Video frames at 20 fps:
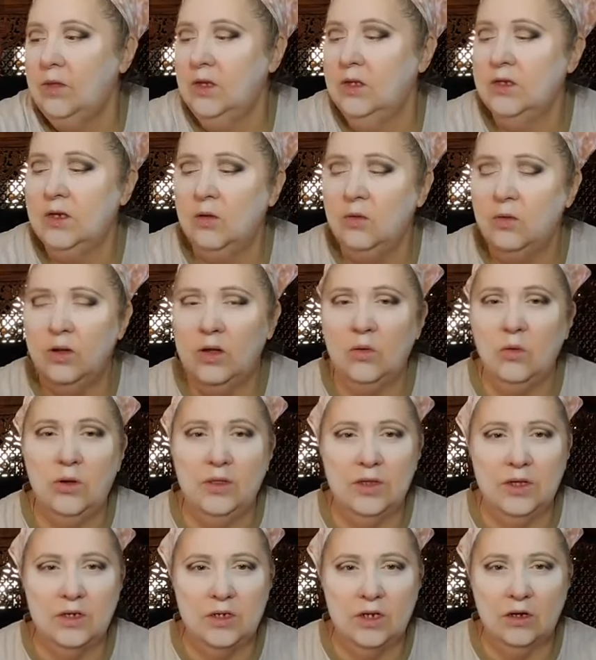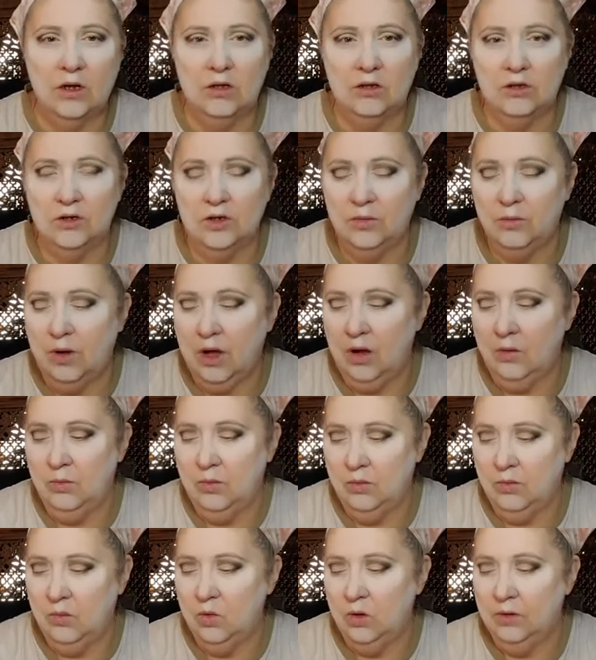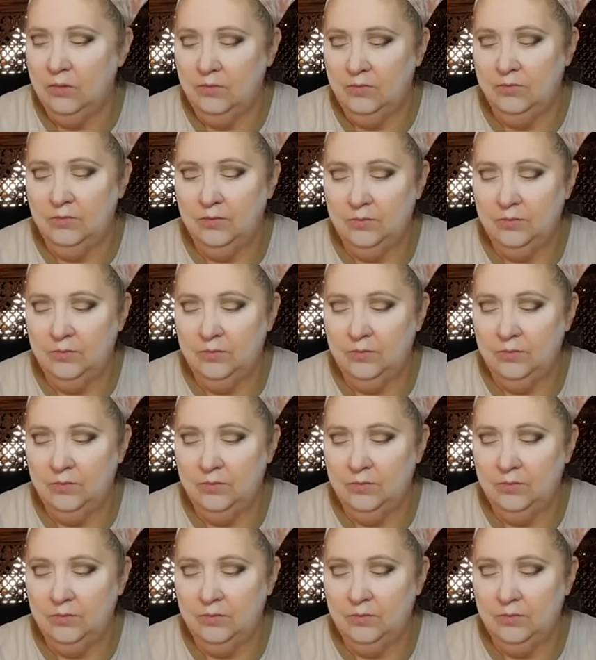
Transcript: because I really want this color to pop more.